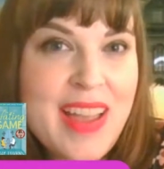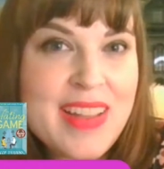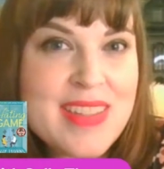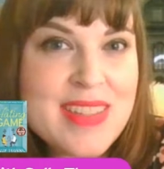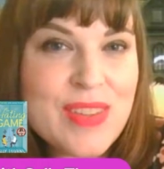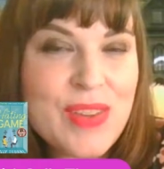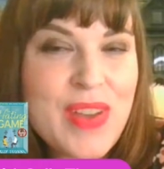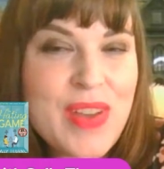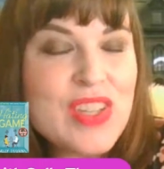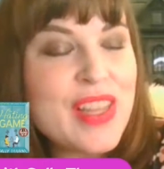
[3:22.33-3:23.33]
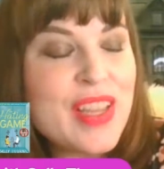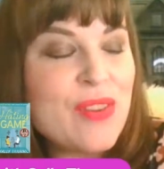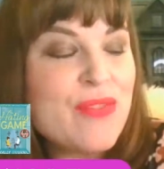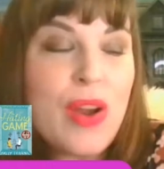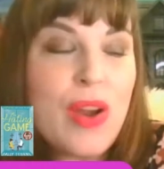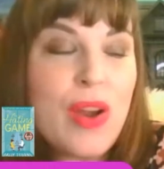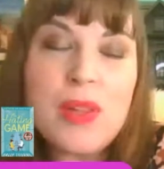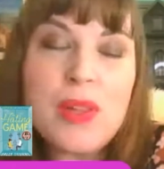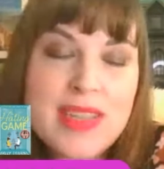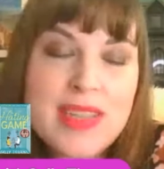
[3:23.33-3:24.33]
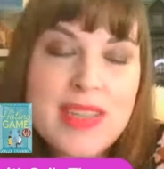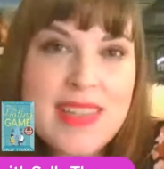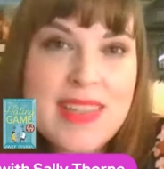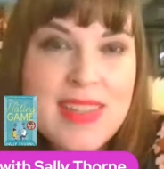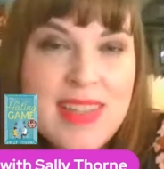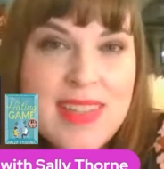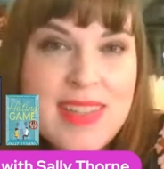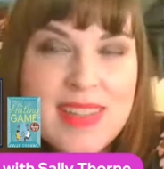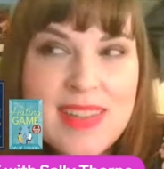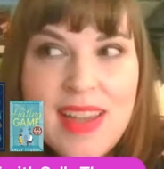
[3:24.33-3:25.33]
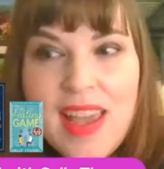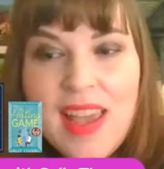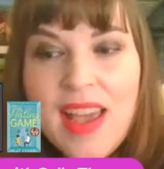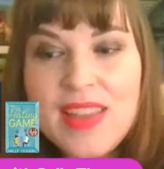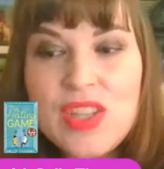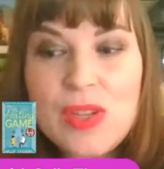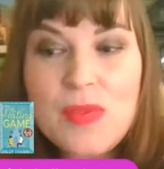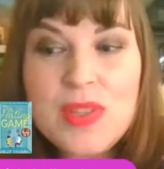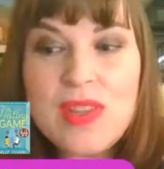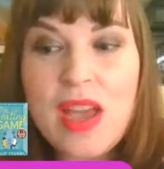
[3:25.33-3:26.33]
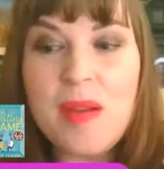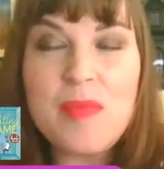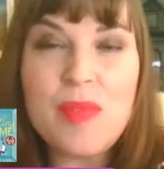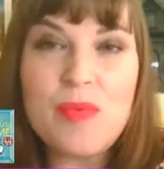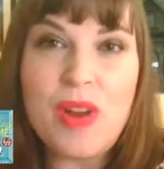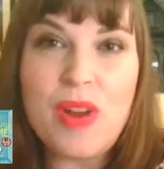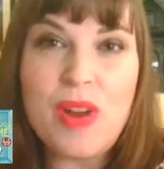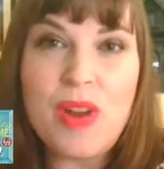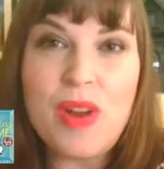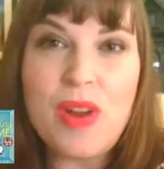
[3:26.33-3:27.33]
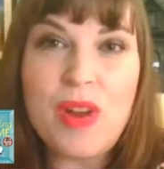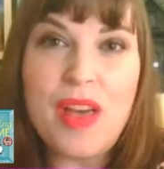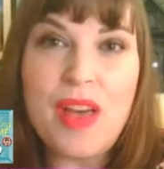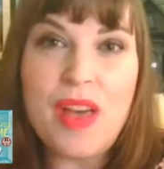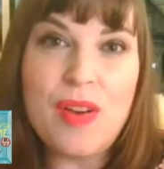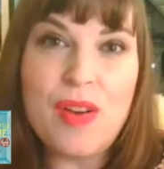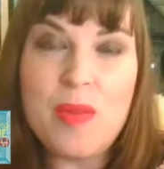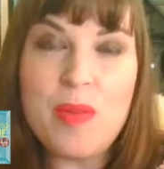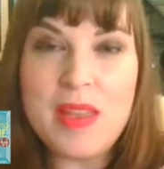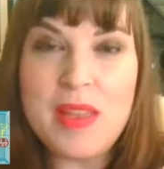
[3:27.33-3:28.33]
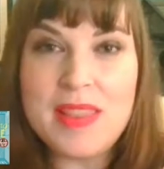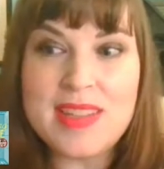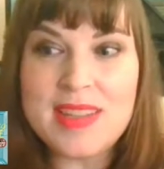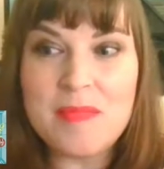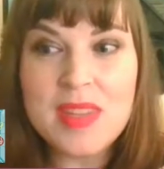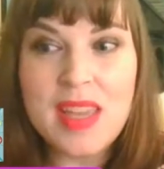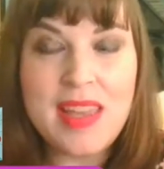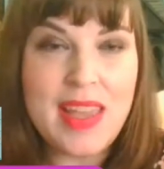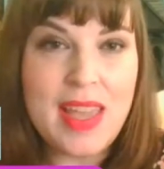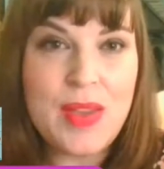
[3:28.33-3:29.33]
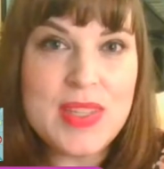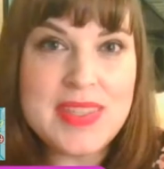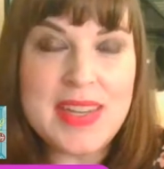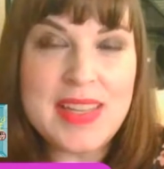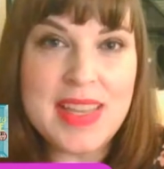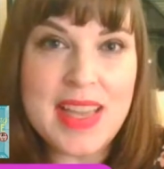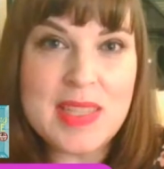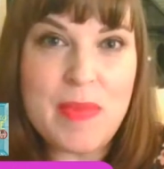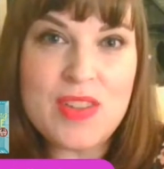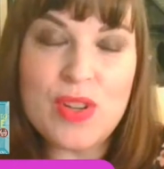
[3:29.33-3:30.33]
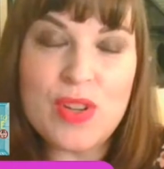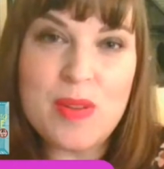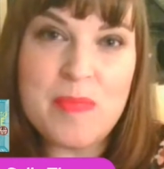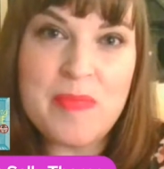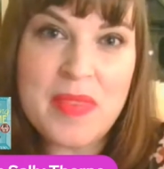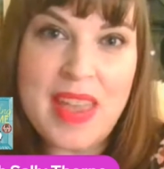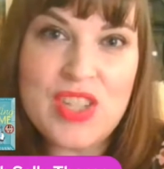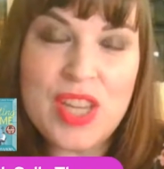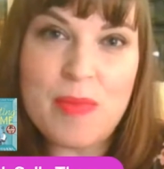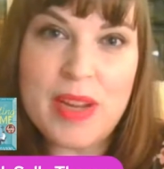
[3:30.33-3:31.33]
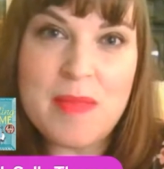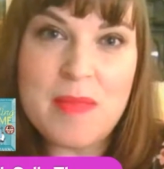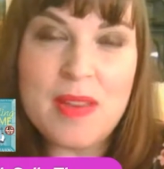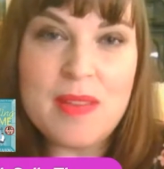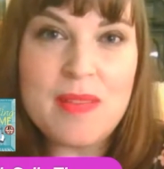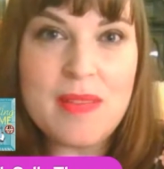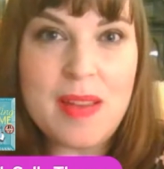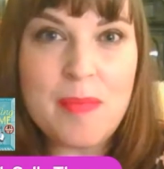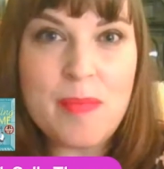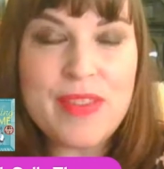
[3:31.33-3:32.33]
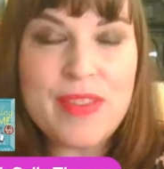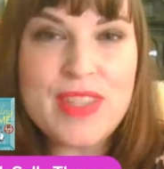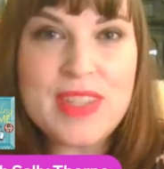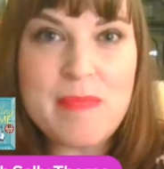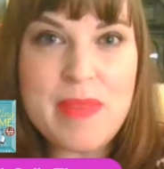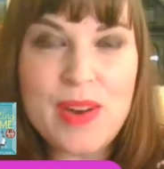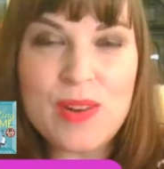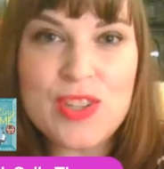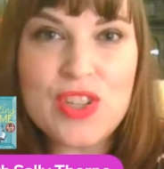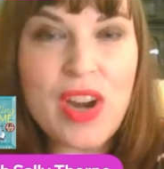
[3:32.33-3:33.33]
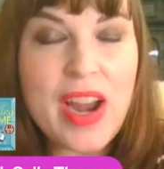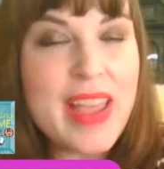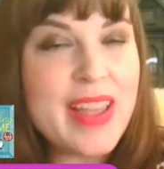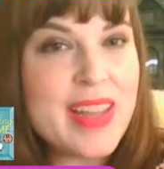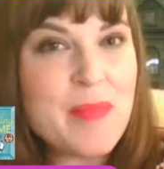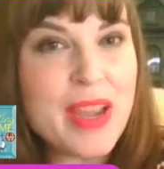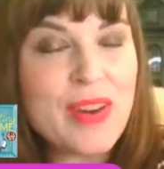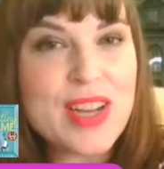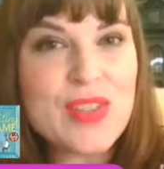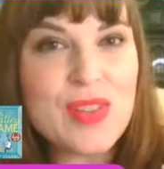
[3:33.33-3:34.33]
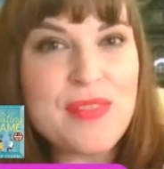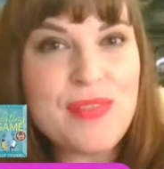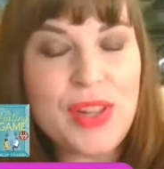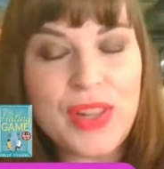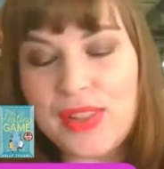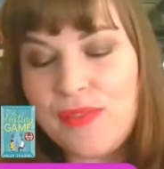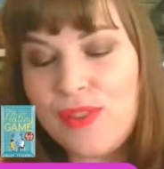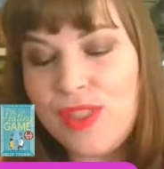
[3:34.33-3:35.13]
So Angelika very reluctantly assists. I think she was rather hoping that he would sit in the guest bedroom and she could bring him a breakfast in bed on a tray and he might gradually fall in love with her.